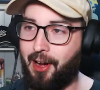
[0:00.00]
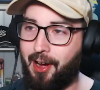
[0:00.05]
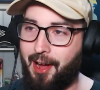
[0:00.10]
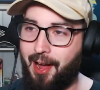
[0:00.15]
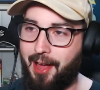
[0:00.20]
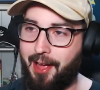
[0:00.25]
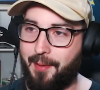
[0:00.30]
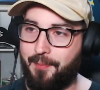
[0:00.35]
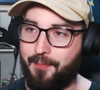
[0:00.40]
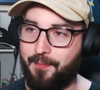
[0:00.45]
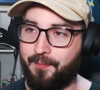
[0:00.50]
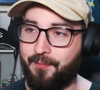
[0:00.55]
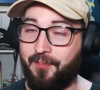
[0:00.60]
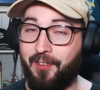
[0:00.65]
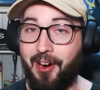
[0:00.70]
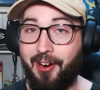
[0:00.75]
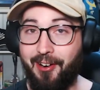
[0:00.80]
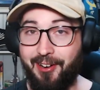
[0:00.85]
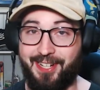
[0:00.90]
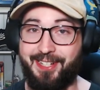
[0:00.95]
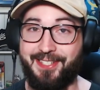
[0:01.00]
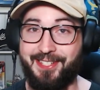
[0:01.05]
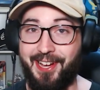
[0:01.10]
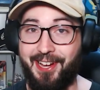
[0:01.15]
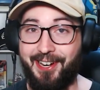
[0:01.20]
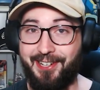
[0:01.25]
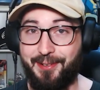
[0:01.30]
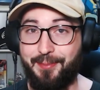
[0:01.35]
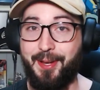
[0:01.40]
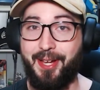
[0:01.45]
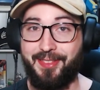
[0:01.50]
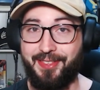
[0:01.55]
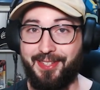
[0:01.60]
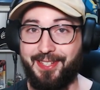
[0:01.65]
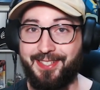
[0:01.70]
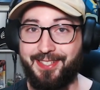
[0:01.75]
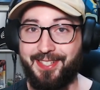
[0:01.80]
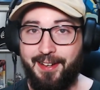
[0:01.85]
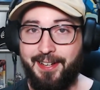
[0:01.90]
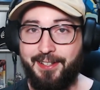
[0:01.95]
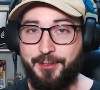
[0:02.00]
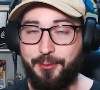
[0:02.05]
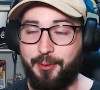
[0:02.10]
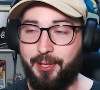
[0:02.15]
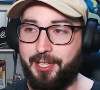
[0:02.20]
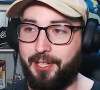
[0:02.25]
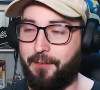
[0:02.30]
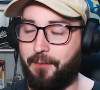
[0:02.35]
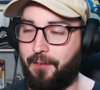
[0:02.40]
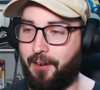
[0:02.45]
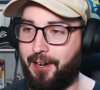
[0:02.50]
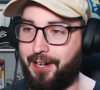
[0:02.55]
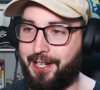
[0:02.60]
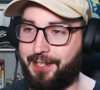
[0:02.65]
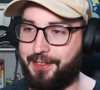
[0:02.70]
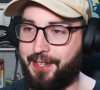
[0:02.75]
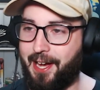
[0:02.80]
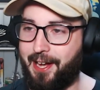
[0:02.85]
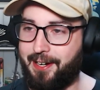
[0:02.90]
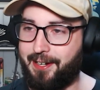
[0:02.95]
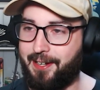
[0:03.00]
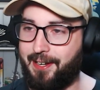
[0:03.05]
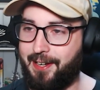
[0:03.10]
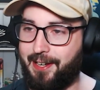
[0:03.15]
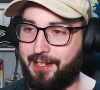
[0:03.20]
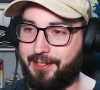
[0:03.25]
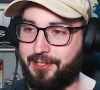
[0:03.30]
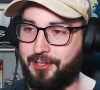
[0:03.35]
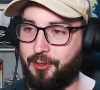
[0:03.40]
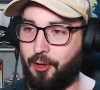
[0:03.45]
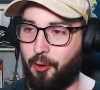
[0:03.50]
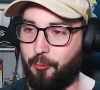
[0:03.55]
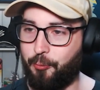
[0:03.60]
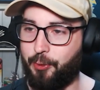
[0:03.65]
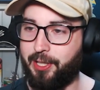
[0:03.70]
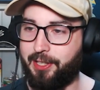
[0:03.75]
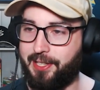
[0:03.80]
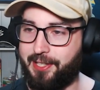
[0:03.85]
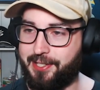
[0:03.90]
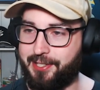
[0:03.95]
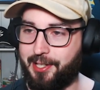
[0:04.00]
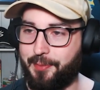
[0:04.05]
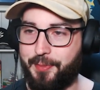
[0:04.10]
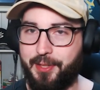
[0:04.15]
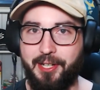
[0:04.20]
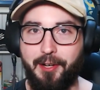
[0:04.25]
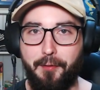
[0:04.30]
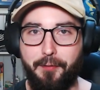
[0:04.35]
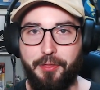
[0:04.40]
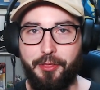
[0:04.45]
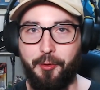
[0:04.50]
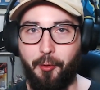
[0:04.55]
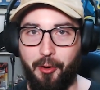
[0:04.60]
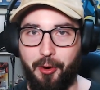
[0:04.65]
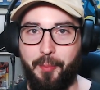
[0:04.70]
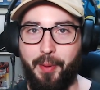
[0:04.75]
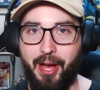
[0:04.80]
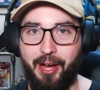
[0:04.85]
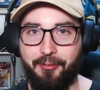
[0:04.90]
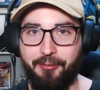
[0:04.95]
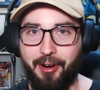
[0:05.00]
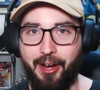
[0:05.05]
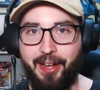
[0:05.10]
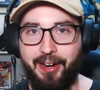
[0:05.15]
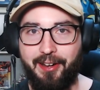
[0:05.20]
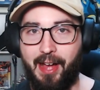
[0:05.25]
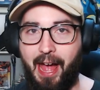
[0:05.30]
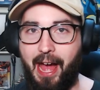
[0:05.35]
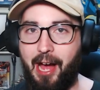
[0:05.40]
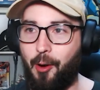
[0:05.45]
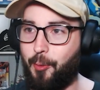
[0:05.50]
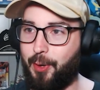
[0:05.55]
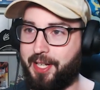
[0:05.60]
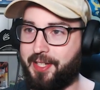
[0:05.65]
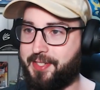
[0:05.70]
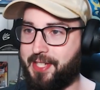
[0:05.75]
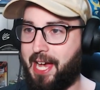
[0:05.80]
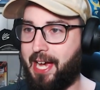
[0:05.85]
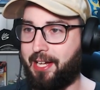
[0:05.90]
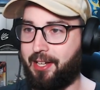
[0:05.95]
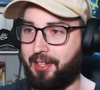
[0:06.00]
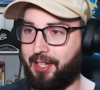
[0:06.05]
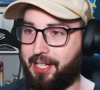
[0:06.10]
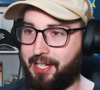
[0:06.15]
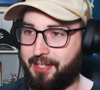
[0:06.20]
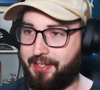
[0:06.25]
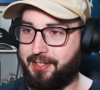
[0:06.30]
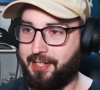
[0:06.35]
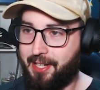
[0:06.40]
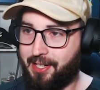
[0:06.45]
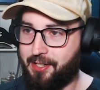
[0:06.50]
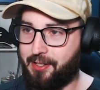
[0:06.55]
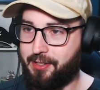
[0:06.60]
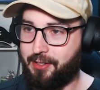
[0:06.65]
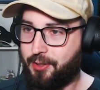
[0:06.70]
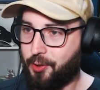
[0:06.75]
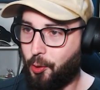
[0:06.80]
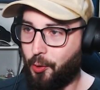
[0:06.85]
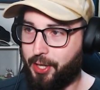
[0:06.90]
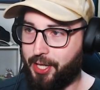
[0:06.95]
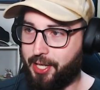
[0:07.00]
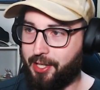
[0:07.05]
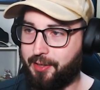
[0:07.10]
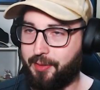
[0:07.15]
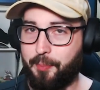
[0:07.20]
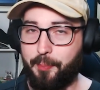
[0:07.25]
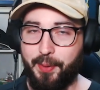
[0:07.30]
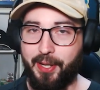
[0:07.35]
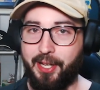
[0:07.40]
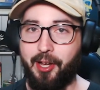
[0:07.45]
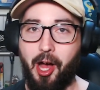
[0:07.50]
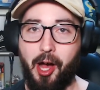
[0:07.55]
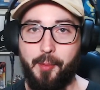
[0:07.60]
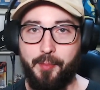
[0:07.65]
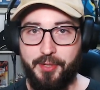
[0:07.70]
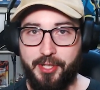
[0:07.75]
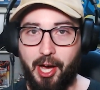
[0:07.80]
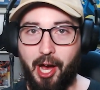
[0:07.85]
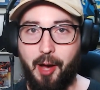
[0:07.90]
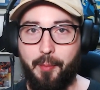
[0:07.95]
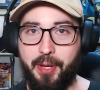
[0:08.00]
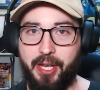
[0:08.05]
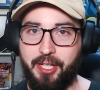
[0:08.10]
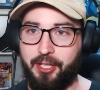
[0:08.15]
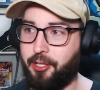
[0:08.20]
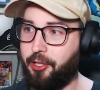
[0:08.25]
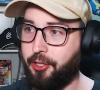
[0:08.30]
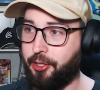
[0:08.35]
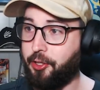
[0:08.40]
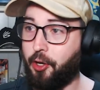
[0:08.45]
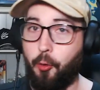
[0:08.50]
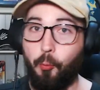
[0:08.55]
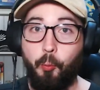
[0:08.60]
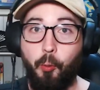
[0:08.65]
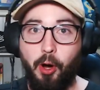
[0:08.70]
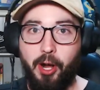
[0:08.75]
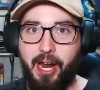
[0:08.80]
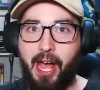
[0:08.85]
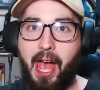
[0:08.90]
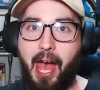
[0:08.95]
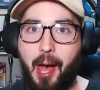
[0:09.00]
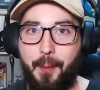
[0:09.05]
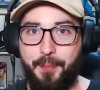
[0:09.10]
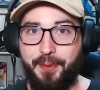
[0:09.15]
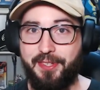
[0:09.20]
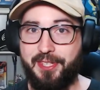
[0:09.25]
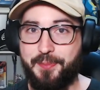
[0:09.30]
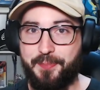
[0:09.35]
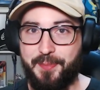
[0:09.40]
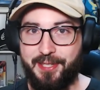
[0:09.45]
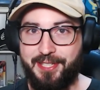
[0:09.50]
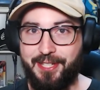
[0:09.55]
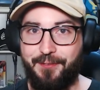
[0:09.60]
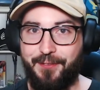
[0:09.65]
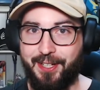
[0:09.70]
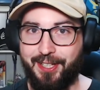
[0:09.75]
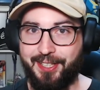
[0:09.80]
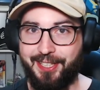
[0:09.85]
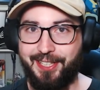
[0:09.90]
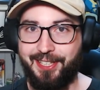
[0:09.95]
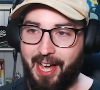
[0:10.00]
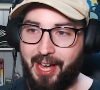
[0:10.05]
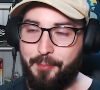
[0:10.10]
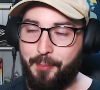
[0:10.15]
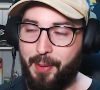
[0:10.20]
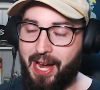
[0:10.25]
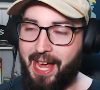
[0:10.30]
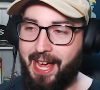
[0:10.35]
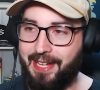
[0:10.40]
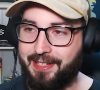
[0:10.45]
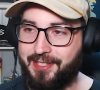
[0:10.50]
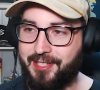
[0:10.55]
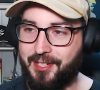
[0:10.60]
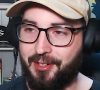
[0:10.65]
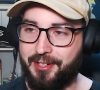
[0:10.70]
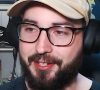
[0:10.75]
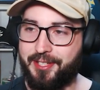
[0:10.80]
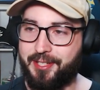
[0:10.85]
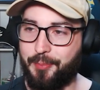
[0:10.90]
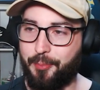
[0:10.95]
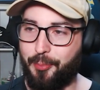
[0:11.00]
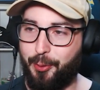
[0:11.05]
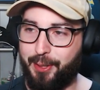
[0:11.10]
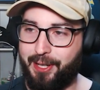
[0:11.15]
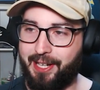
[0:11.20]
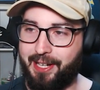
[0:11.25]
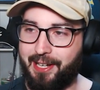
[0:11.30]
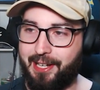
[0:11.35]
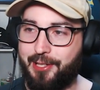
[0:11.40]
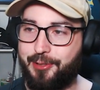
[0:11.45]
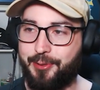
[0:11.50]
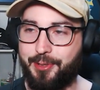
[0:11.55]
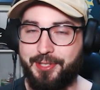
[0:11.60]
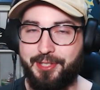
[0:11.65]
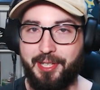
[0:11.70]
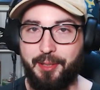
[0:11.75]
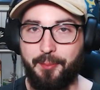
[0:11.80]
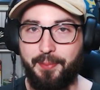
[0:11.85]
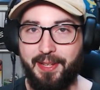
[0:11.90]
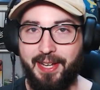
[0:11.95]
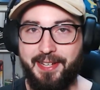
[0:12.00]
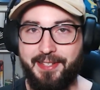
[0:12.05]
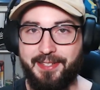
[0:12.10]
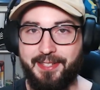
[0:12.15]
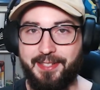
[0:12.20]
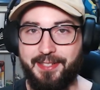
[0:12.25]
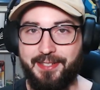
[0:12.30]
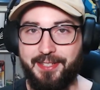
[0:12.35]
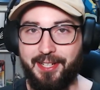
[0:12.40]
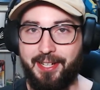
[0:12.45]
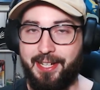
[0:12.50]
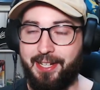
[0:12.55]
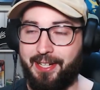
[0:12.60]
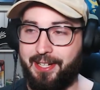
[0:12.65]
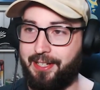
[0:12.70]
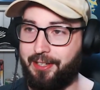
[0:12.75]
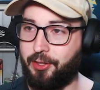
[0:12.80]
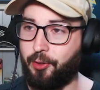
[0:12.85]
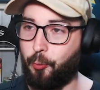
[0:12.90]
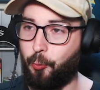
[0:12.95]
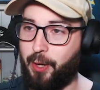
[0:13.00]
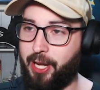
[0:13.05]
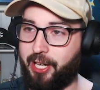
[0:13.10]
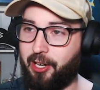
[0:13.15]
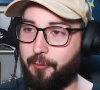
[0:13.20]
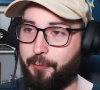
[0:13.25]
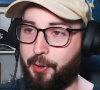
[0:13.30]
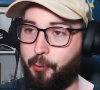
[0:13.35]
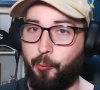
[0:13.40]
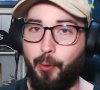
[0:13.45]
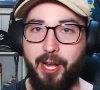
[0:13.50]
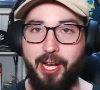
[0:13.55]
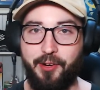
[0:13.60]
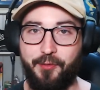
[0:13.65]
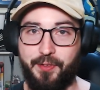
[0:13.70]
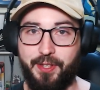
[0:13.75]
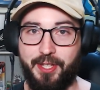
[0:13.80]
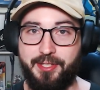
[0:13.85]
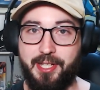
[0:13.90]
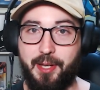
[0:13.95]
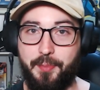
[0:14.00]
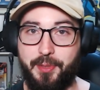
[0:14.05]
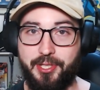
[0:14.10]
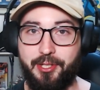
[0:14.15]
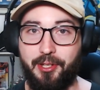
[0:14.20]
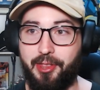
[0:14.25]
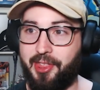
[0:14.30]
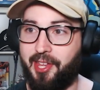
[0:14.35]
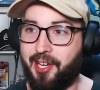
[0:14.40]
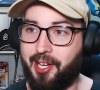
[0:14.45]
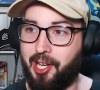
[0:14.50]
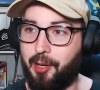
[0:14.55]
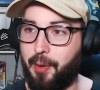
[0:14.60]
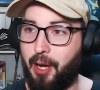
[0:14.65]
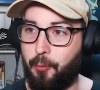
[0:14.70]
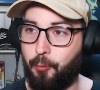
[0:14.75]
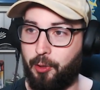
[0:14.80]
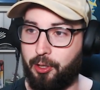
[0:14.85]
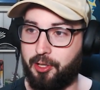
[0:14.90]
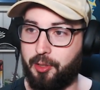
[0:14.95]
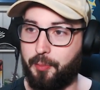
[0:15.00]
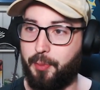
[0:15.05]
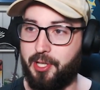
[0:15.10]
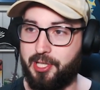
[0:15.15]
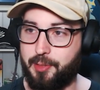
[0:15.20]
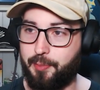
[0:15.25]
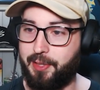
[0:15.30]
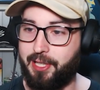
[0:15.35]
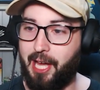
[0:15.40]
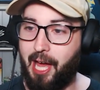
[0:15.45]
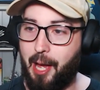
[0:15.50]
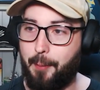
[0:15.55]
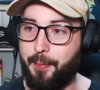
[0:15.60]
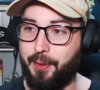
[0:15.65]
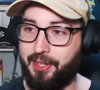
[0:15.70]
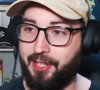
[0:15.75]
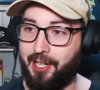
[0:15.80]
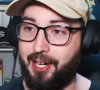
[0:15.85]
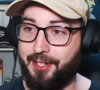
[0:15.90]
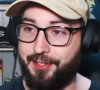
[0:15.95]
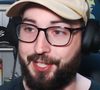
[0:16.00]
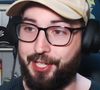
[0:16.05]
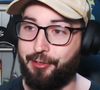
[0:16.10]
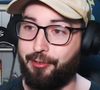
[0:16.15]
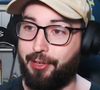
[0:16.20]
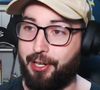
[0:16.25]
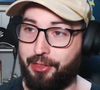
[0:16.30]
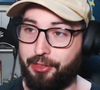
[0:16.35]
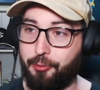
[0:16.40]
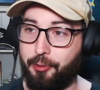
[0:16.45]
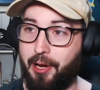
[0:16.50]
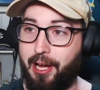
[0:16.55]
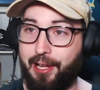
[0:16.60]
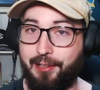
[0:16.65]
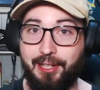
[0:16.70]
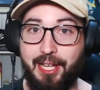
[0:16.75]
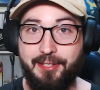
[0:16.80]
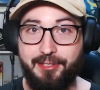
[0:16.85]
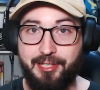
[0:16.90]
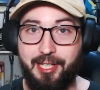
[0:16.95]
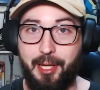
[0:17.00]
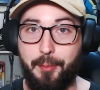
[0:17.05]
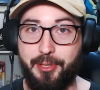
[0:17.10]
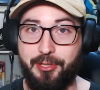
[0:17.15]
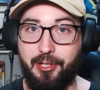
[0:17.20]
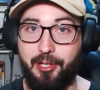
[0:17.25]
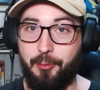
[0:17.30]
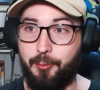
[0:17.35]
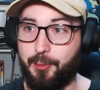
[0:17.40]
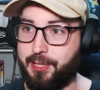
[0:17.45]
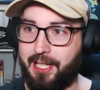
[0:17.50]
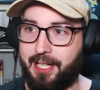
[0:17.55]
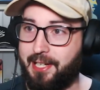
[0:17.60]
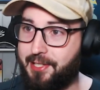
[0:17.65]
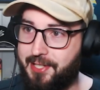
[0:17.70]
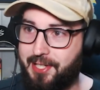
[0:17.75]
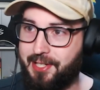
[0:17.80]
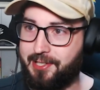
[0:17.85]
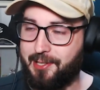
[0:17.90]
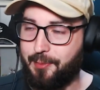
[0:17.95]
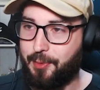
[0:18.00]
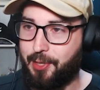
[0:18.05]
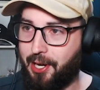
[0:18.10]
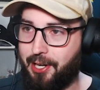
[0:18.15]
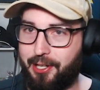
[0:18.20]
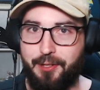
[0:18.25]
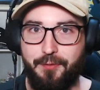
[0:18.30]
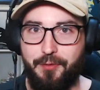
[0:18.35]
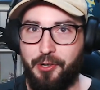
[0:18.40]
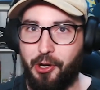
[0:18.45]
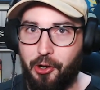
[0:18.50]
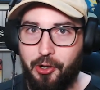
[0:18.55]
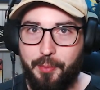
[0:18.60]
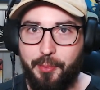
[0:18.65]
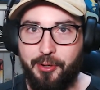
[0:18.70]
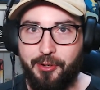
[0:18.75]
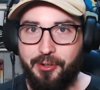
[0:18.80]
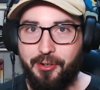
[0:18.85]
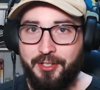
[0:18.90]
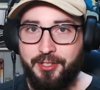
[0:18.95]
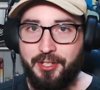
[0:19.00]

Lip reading: I am very excited about this. It's really funny that it's not really something I've thought about, right? How exactly did Toya become Dabi? You know, what happened specifically? And my head's gone some pretty interesting places in the week I've been waiting for this episode, thinking about what could possibly happen. The idea I threw out last episode was like, is he some kind of Nomu?